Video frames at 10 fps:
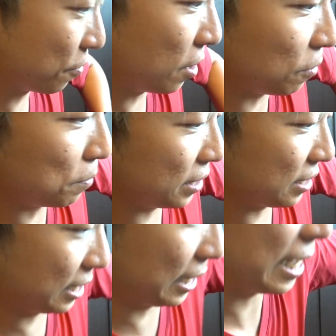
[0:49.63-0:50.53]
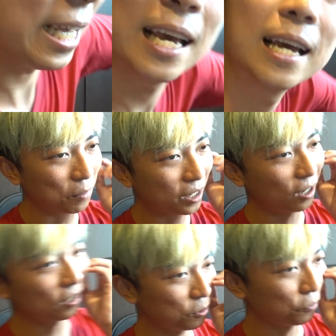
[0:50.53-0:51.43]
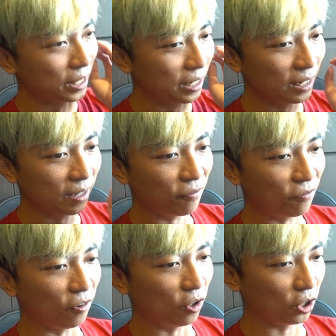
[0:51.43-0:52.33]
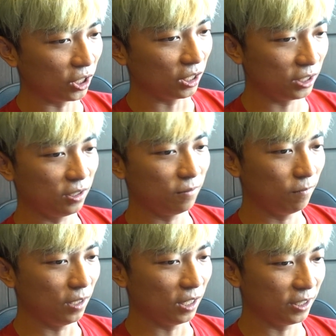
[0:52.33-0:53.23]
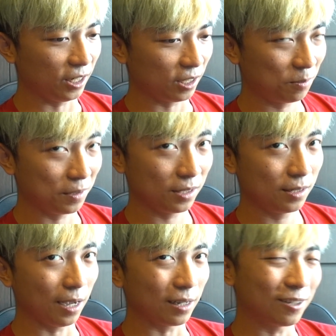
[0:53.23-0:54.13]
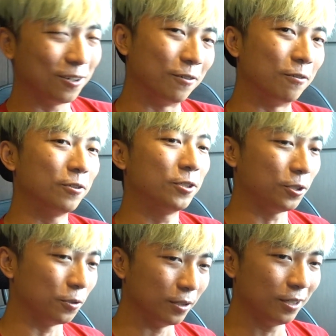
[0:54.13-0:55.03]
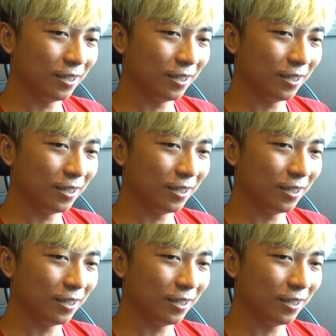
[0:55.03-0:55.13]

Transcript: Well, basically because we need it for the the Jaspas deck to shoot,